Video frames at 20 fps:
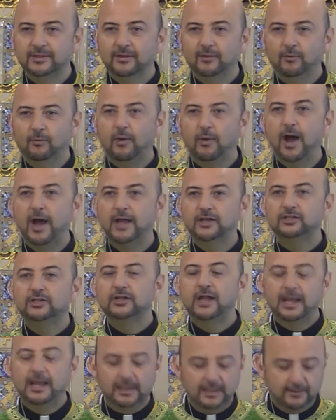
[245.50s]
Why should
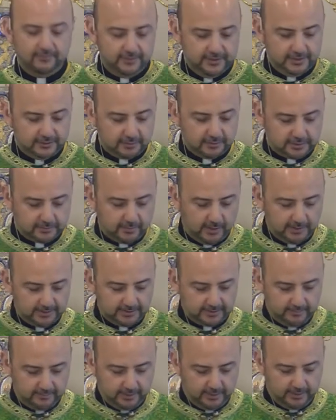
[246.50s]
I live these
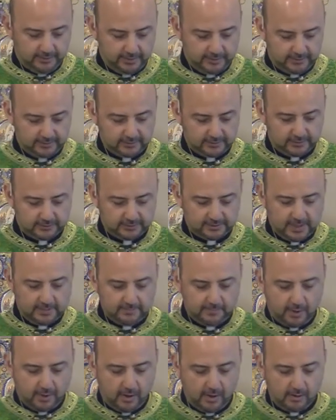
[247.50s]
responsibilities? So St.
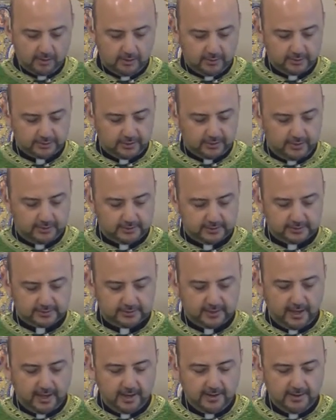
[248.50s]
Paul goes on to
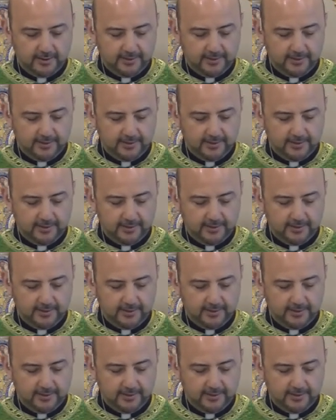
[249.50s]
say,